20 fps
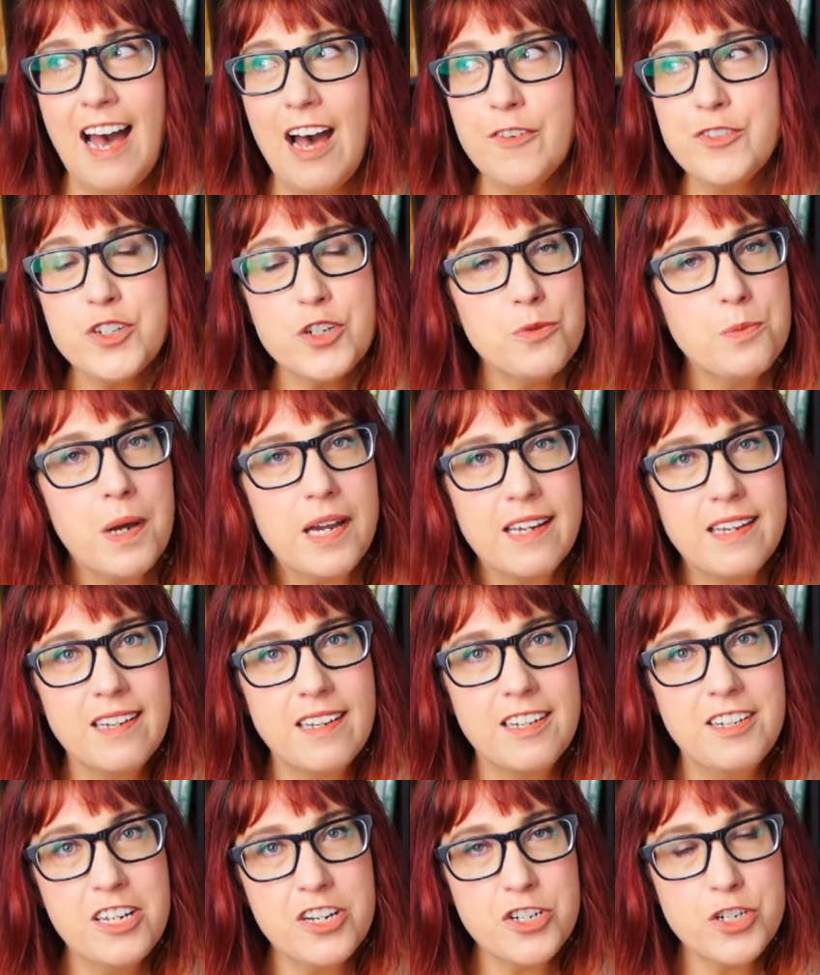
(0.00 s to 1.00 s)
After my
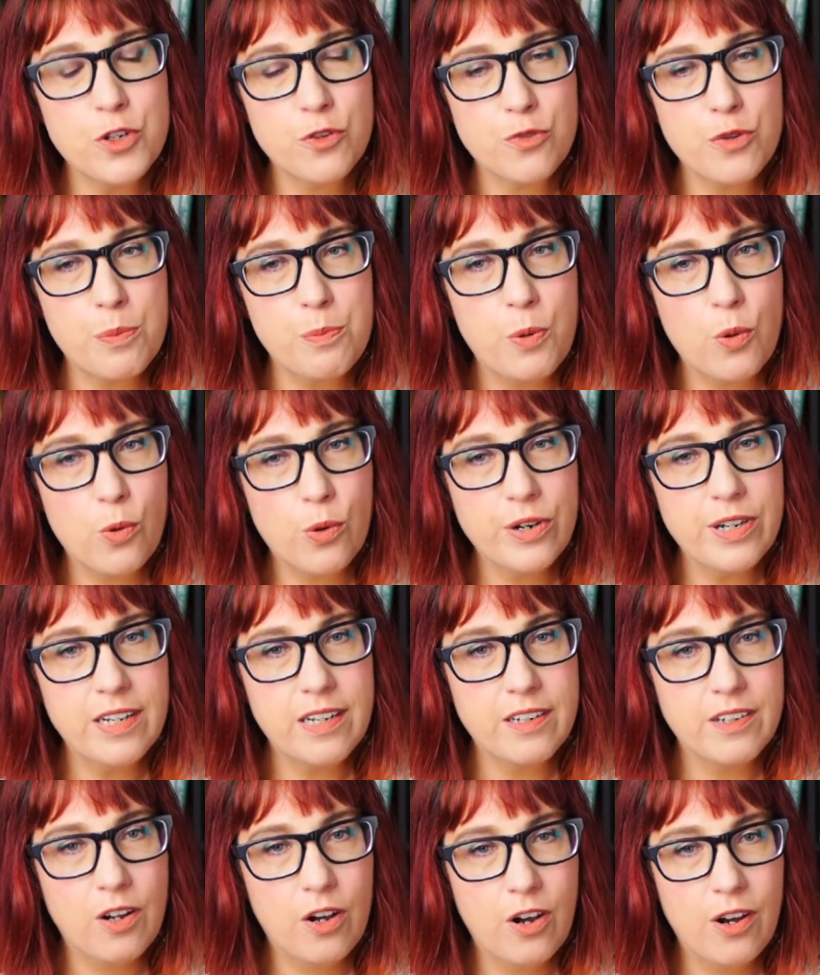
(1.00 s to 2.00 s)
initial
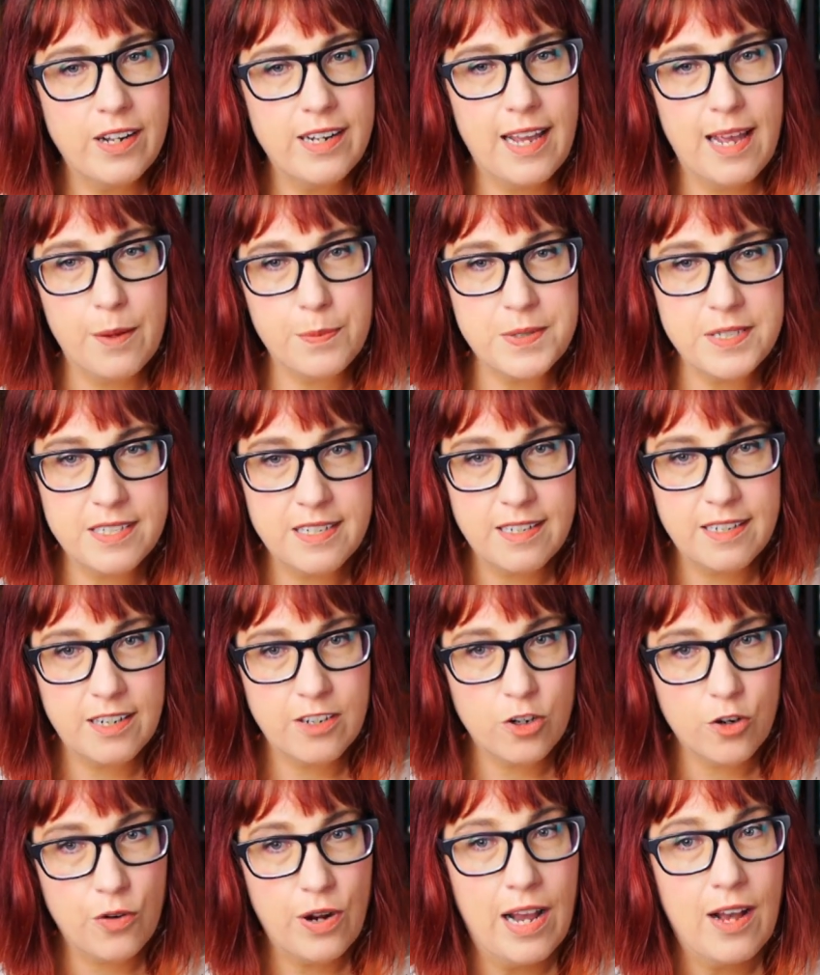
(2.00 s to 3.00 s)
reporting on Epstein
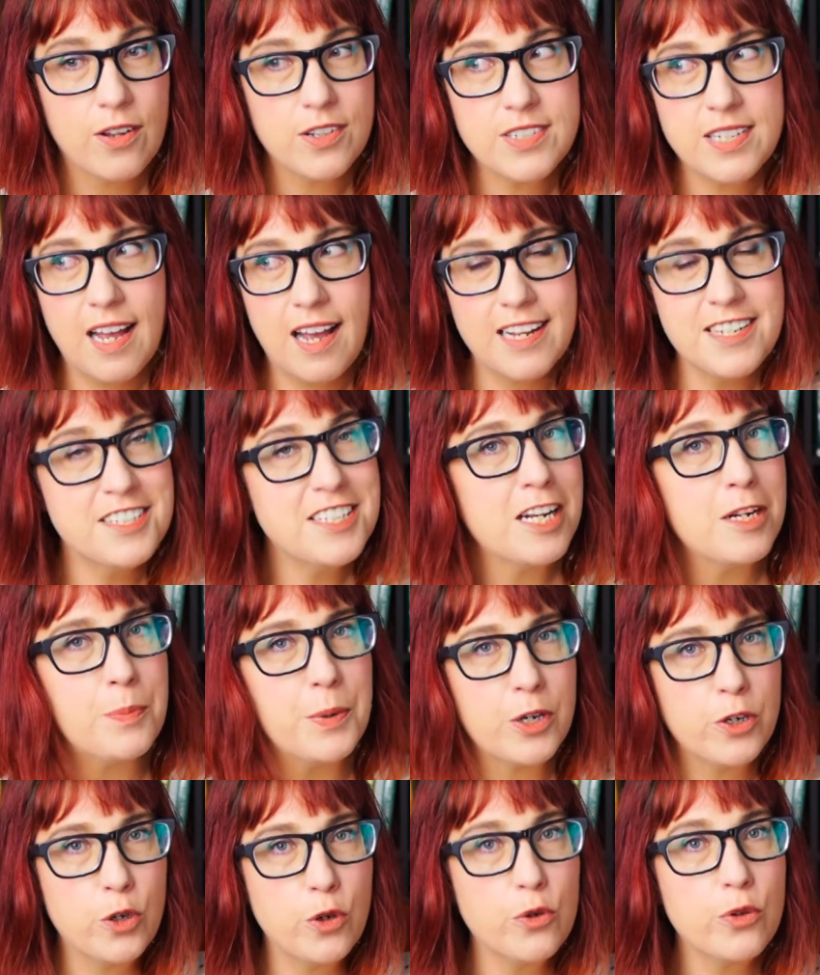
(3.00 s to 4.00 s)
and Krauss, I set up
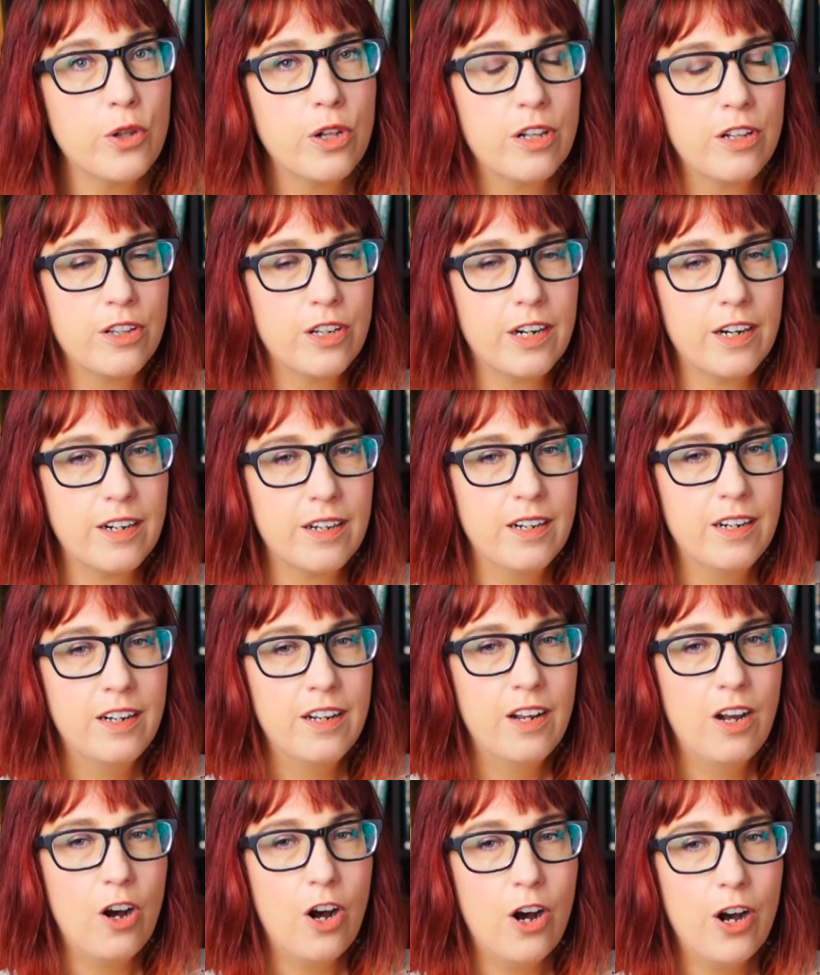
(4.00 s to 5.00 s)
a Google alert
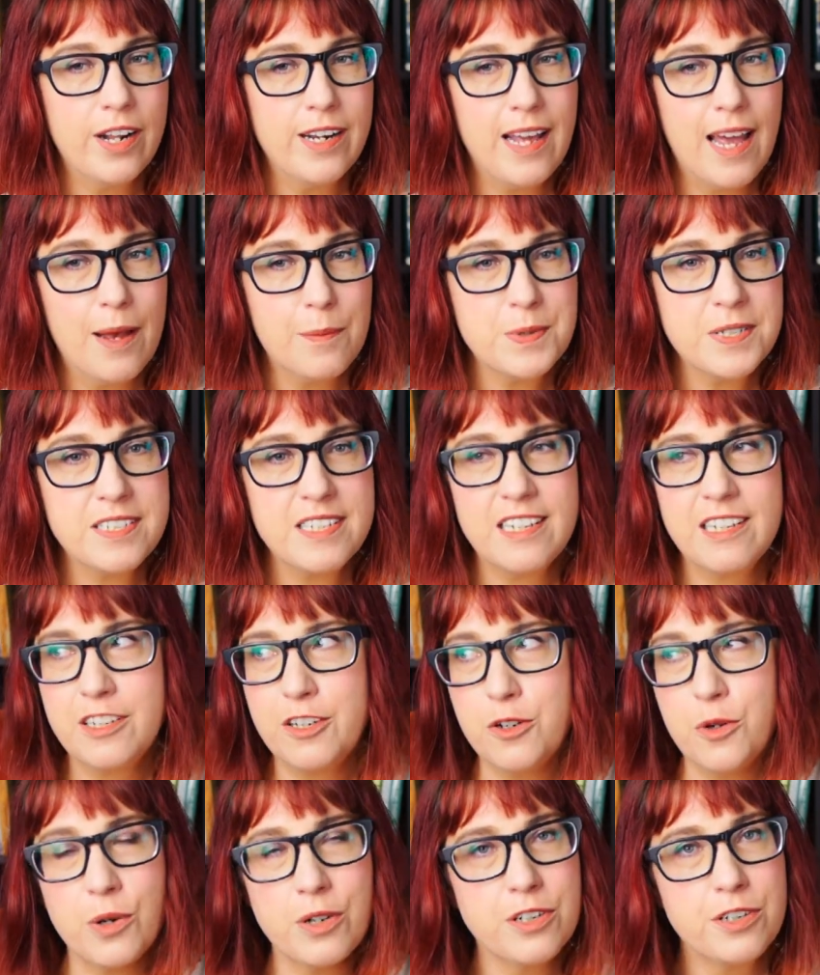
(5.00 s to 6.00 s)
on Epstein
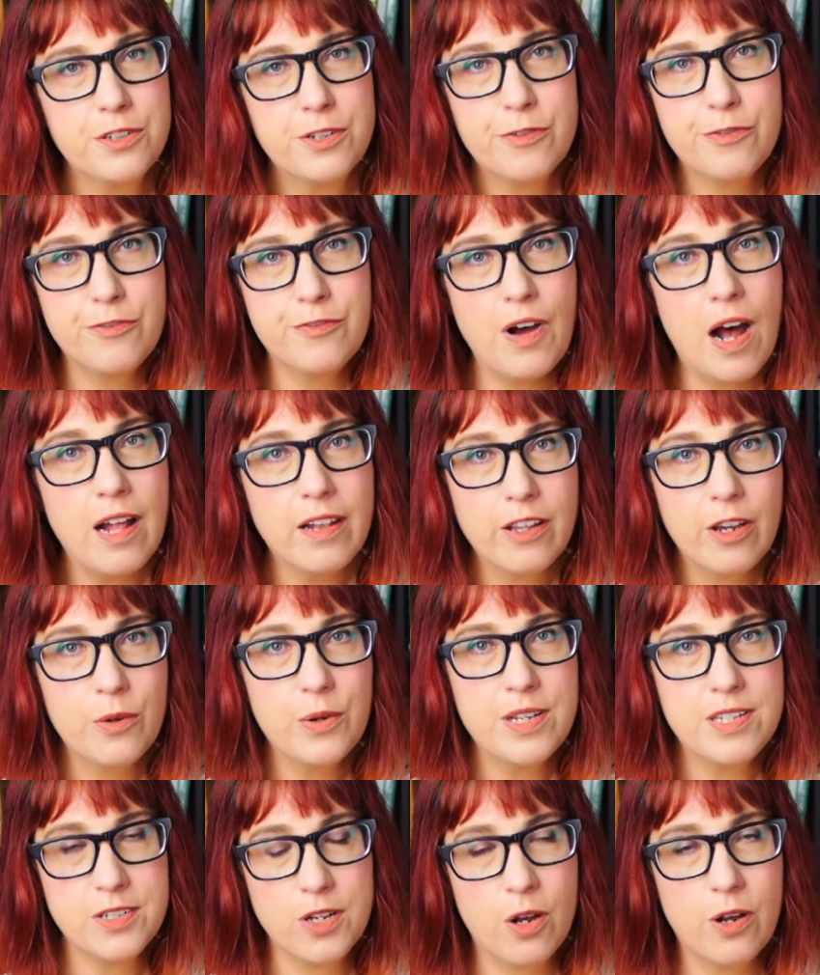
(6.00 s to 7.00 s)
in order to follow
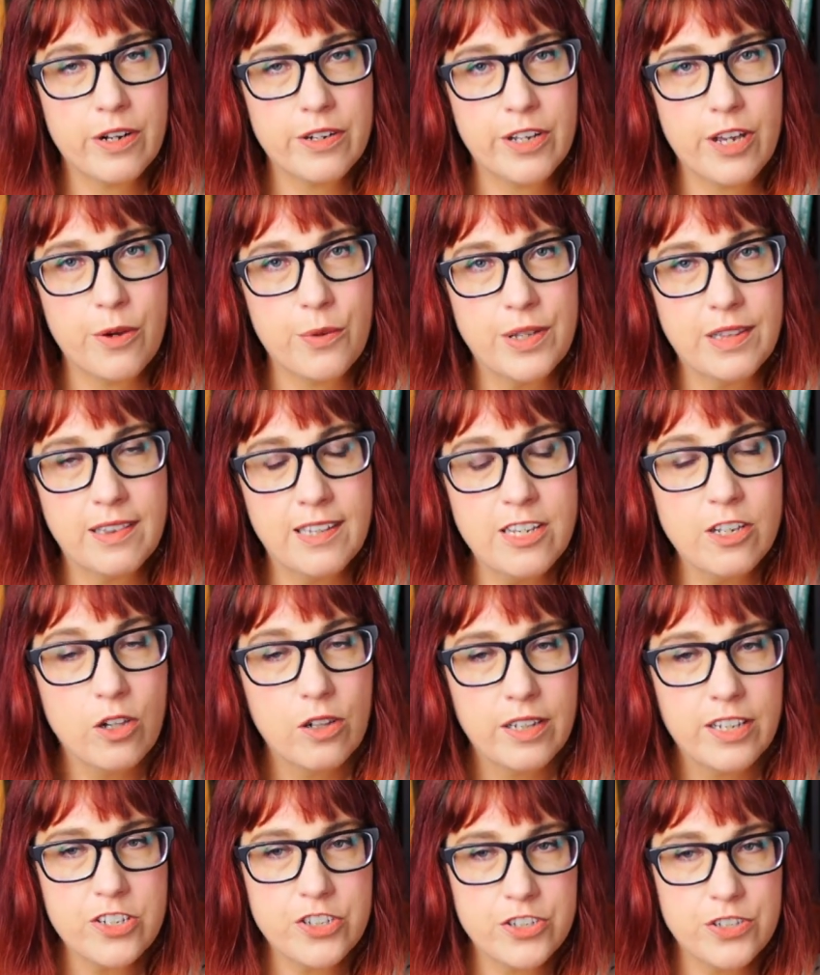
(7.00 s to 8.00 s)
his ongoing
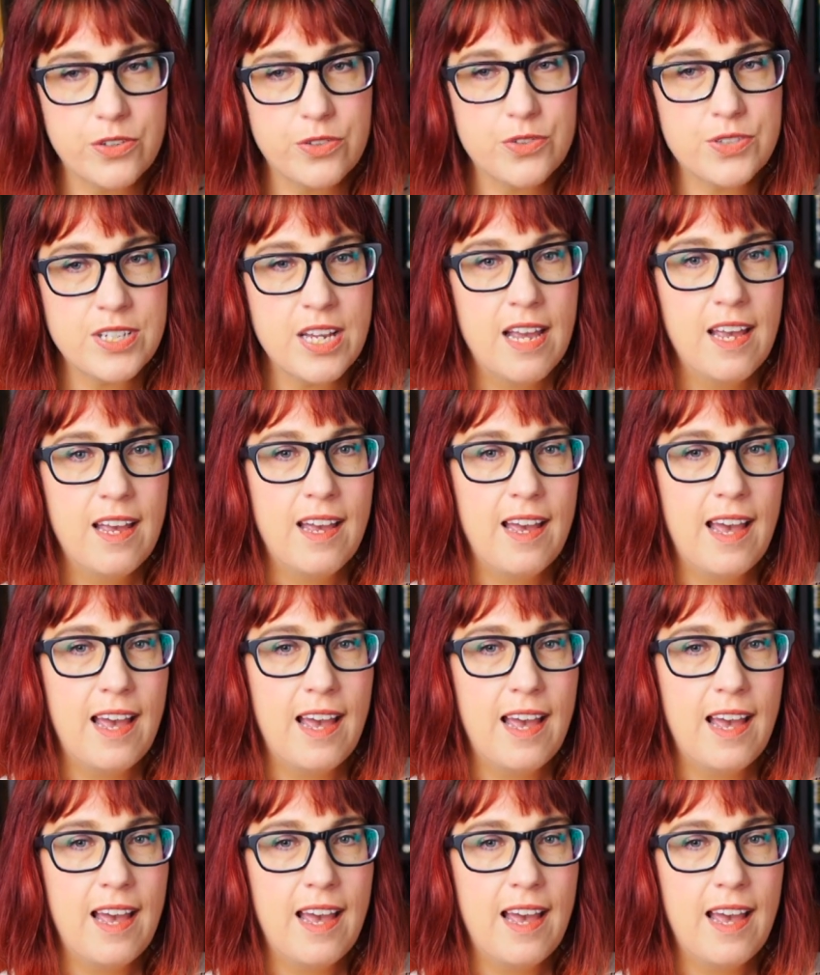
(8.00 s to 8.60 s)
legal issues.